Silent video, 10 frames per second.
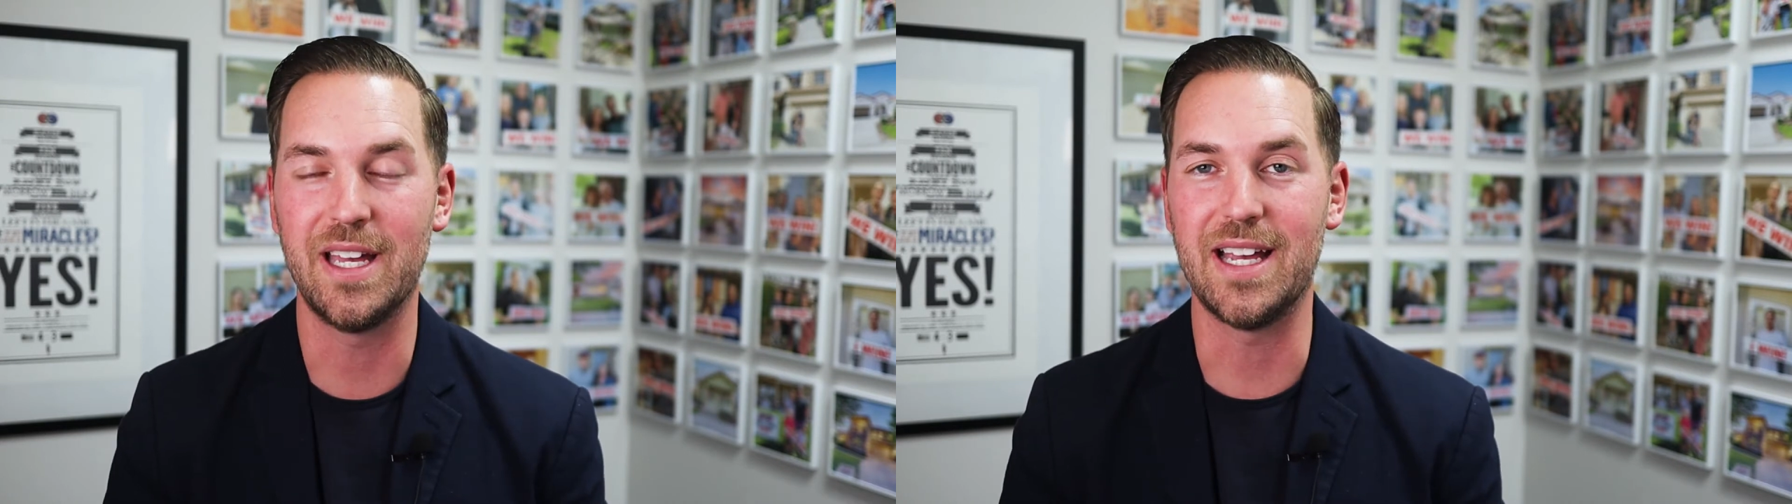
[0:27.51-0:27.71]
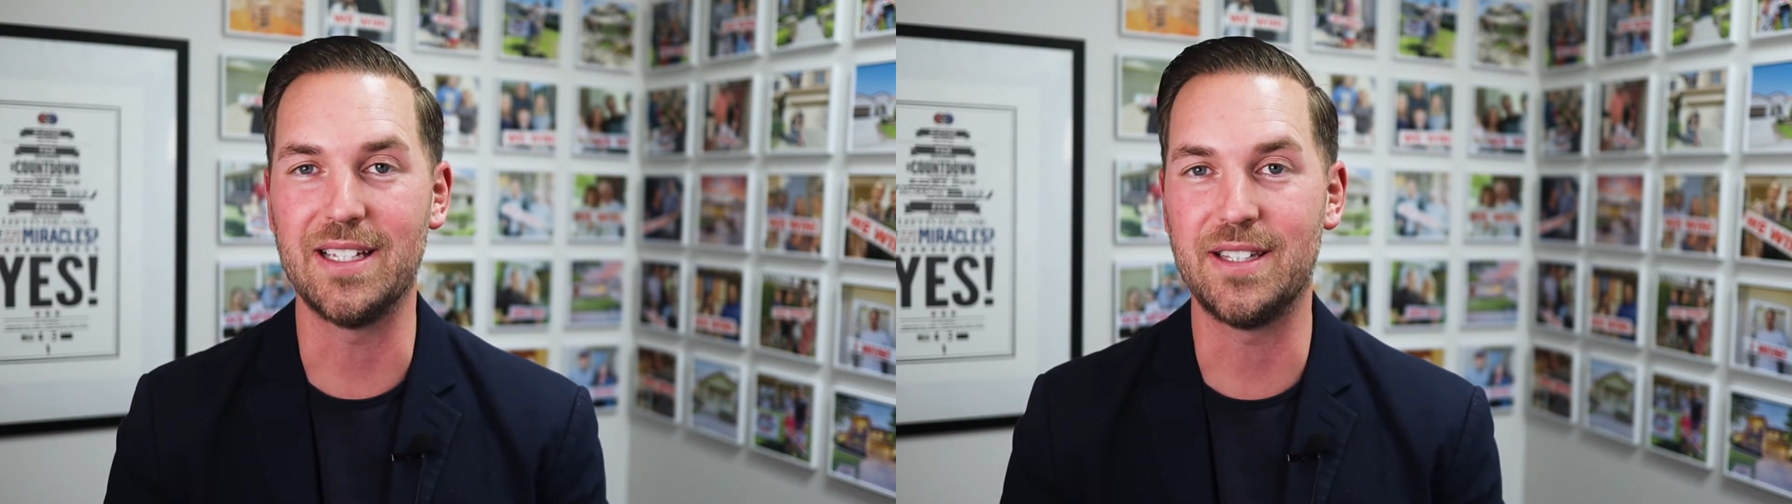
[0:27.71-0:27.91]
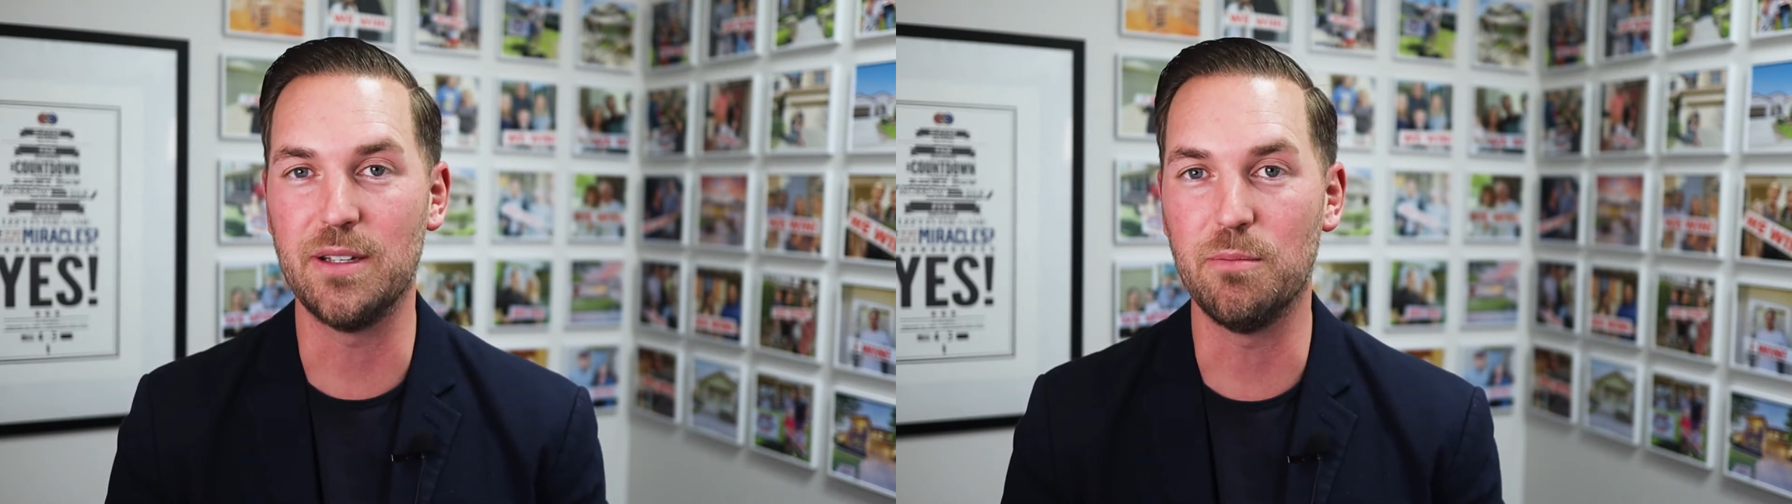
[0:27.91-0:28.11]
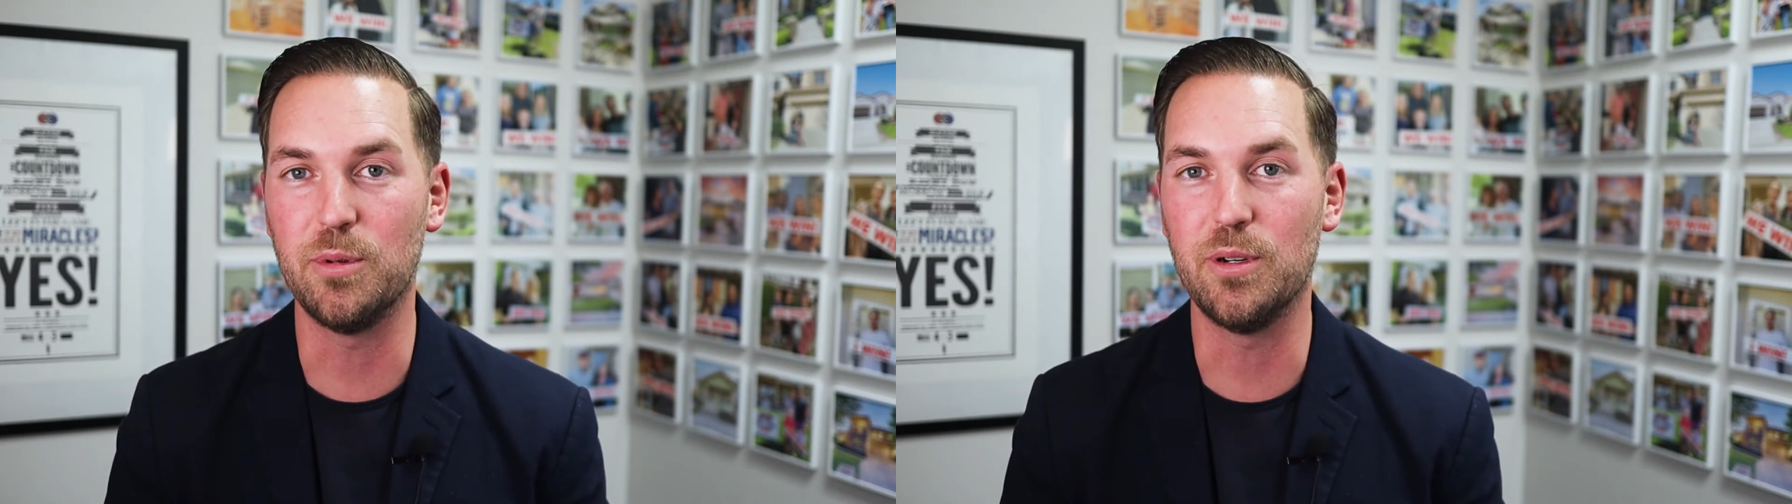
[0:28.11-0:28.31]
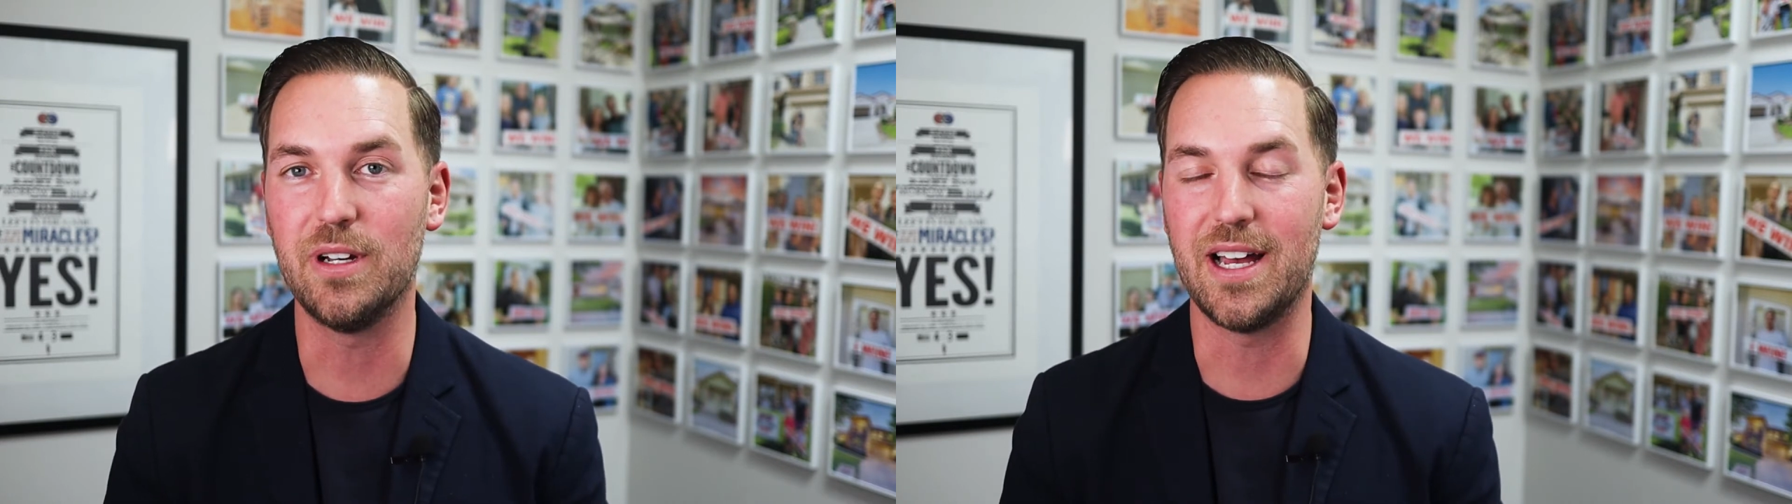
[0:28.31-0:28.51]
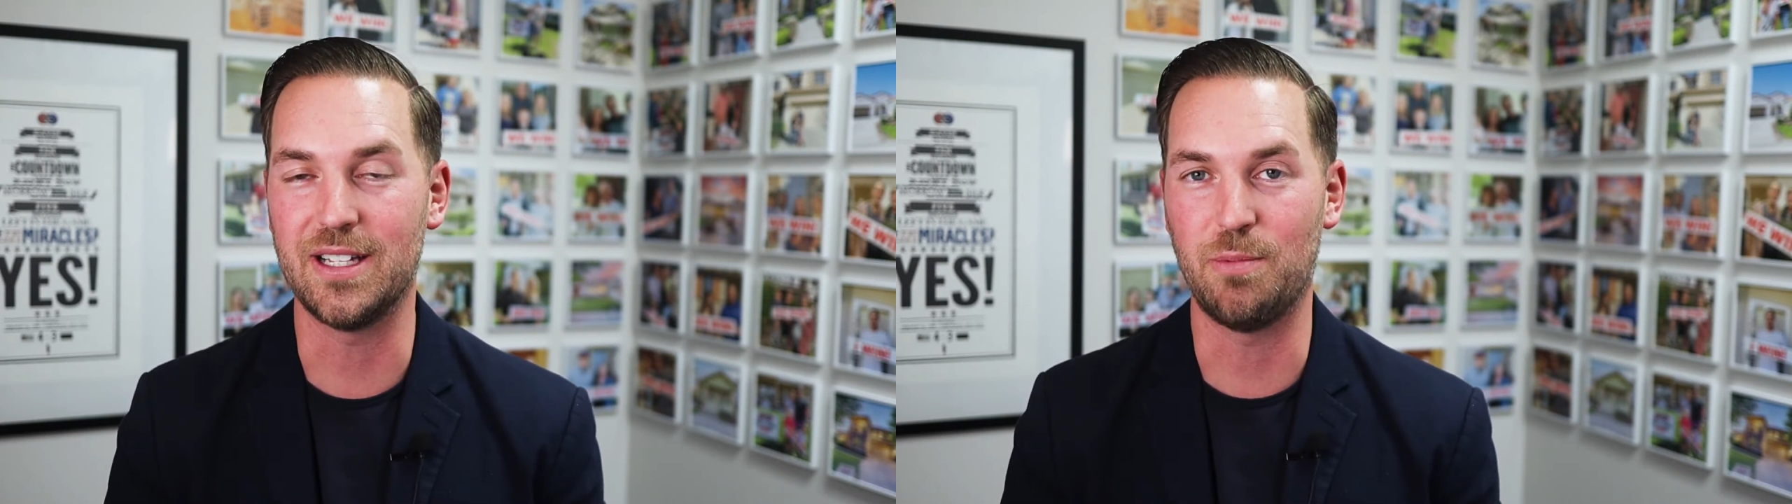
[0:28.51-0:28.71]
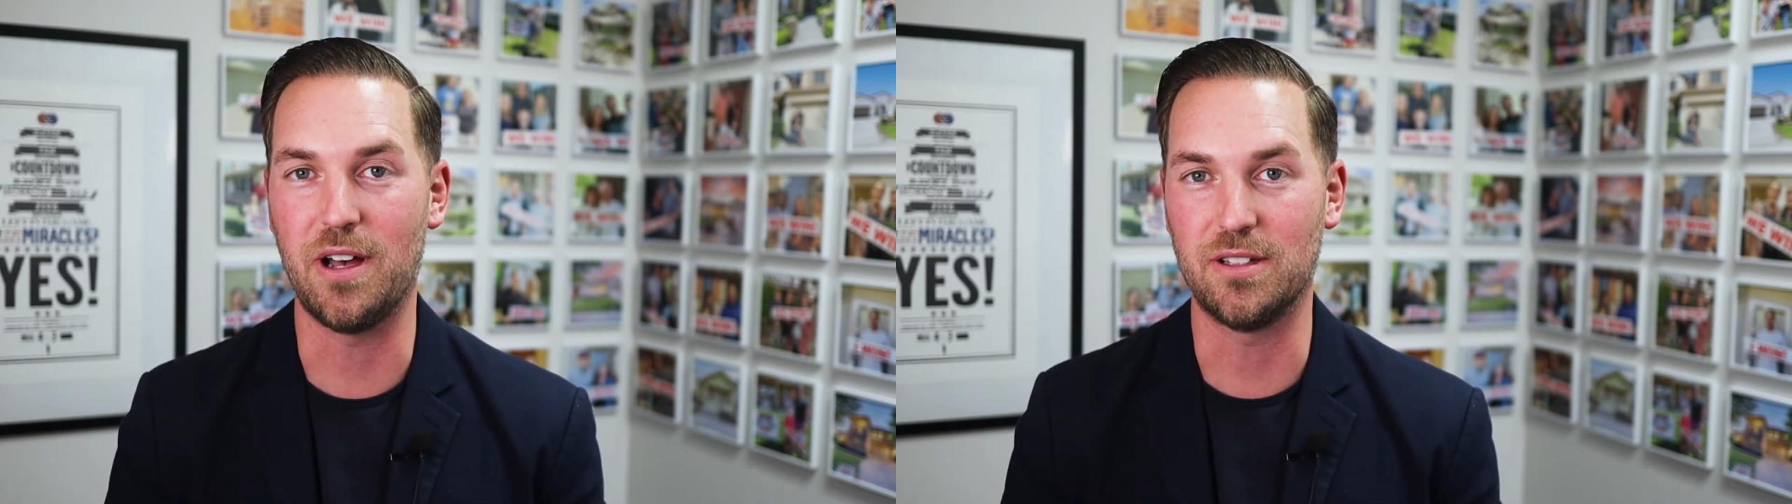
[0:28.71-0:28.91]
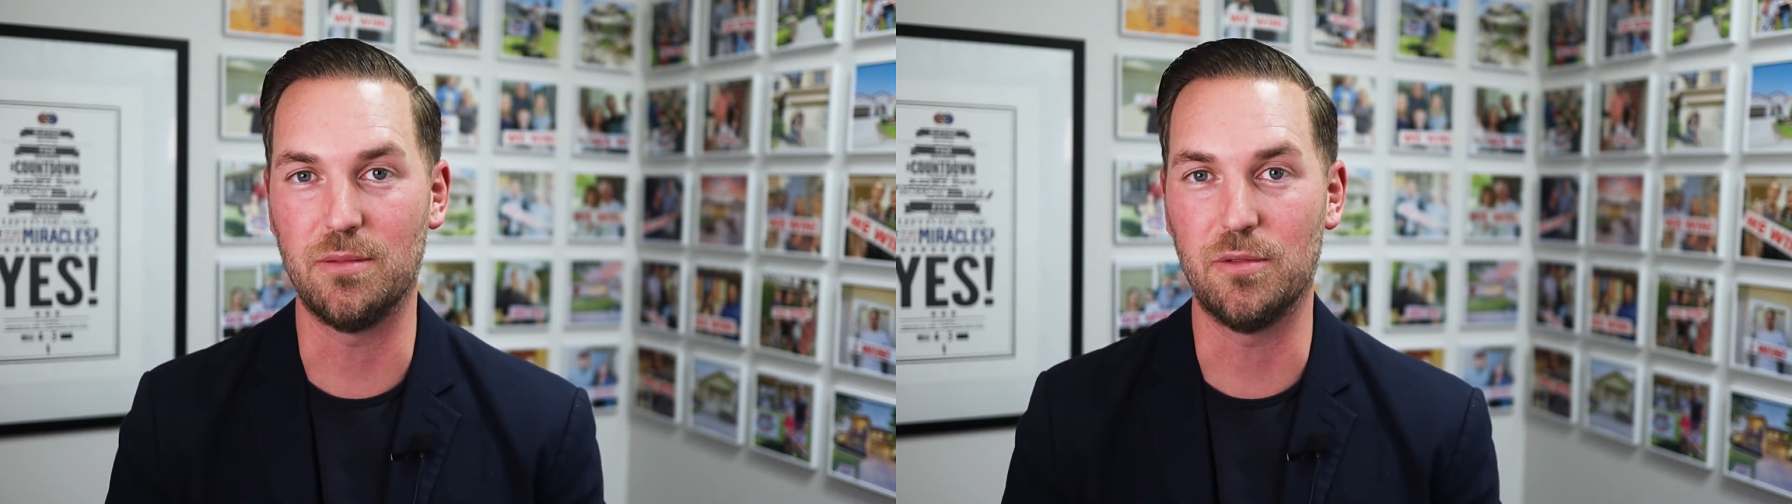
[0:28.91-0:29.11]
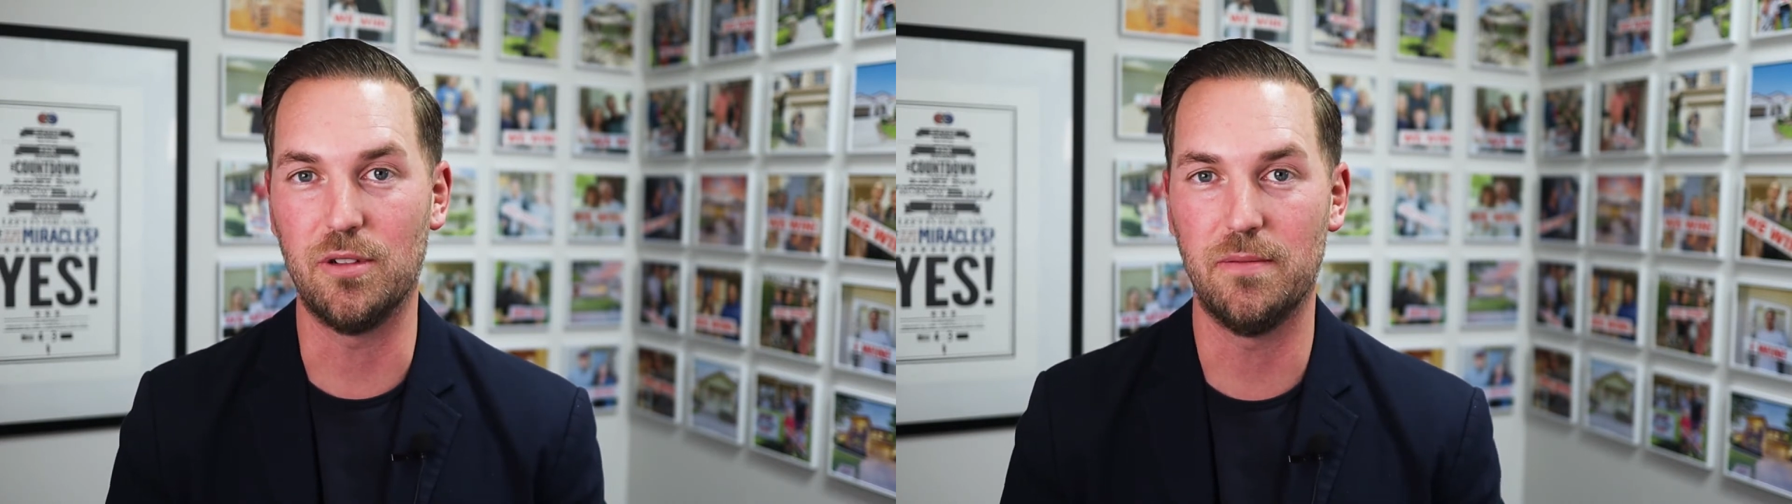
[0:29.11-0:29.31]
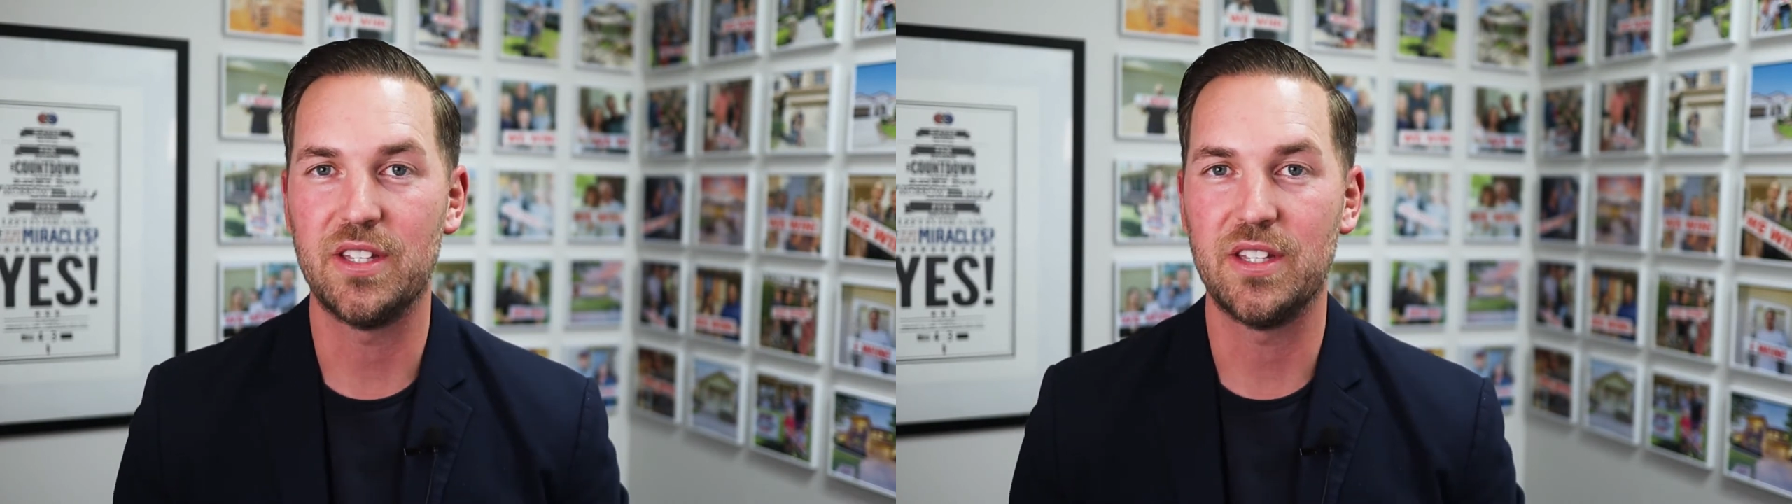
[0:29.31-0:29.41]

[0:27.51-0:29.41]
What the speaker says: as simple as possible.